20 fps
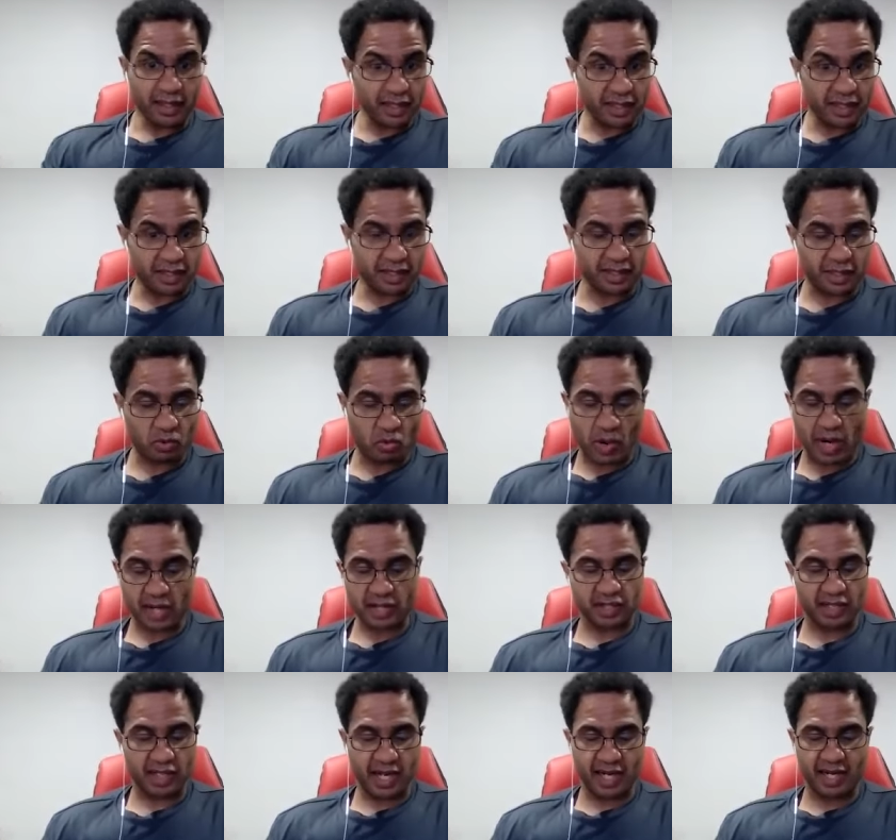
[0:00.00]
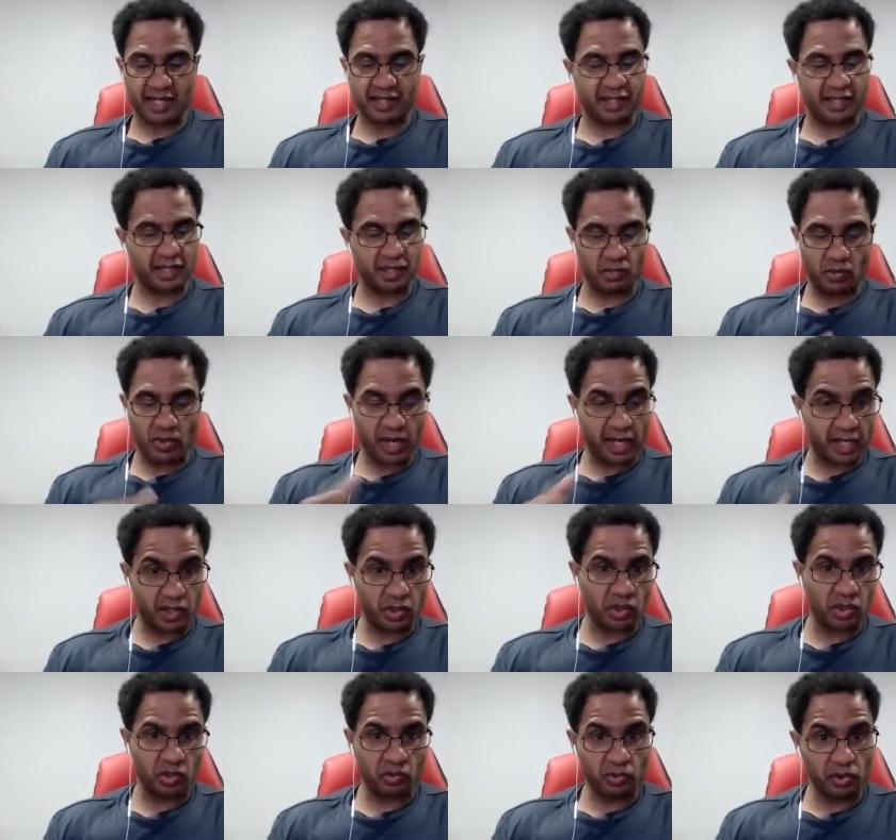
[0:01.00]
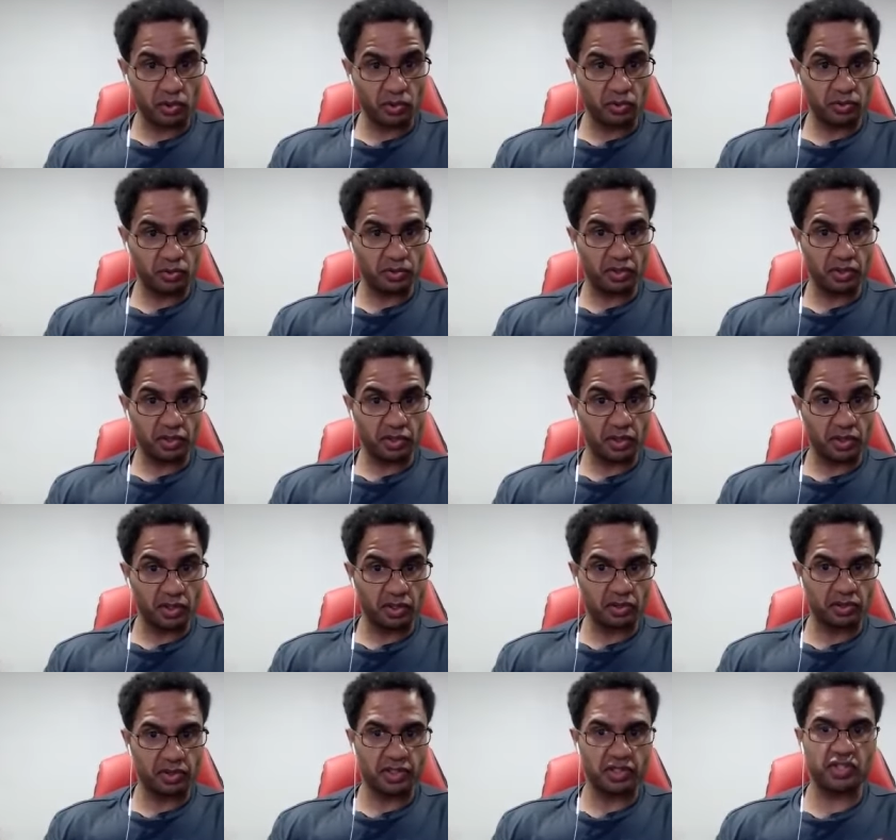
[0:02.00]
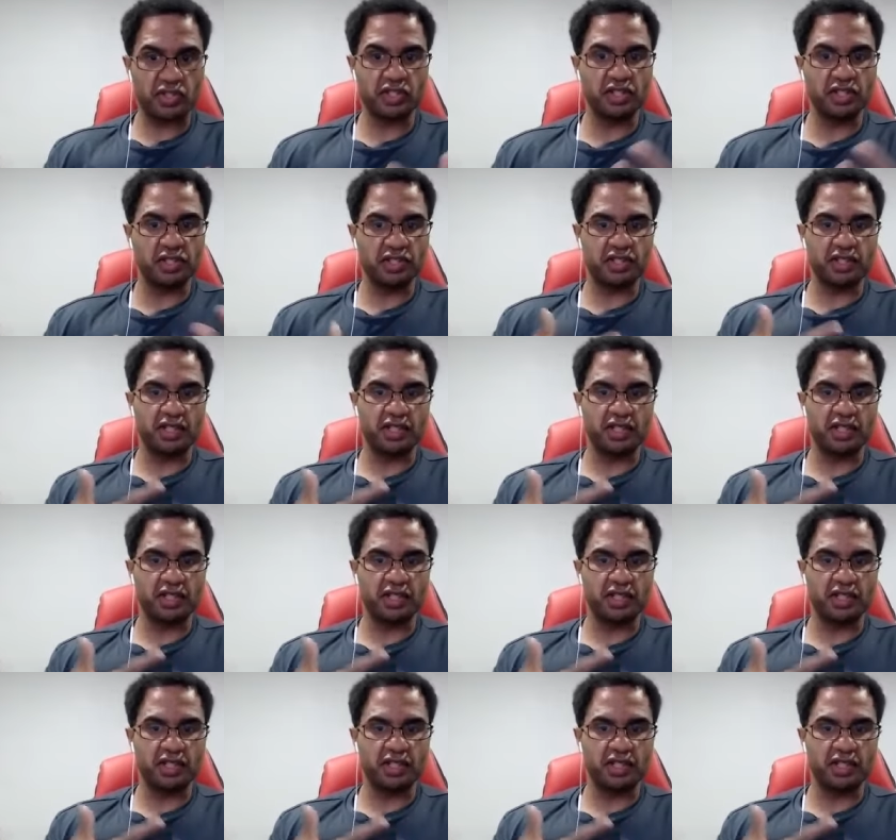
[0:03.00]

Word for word: listen and watch the content while they're on the road. You know, it's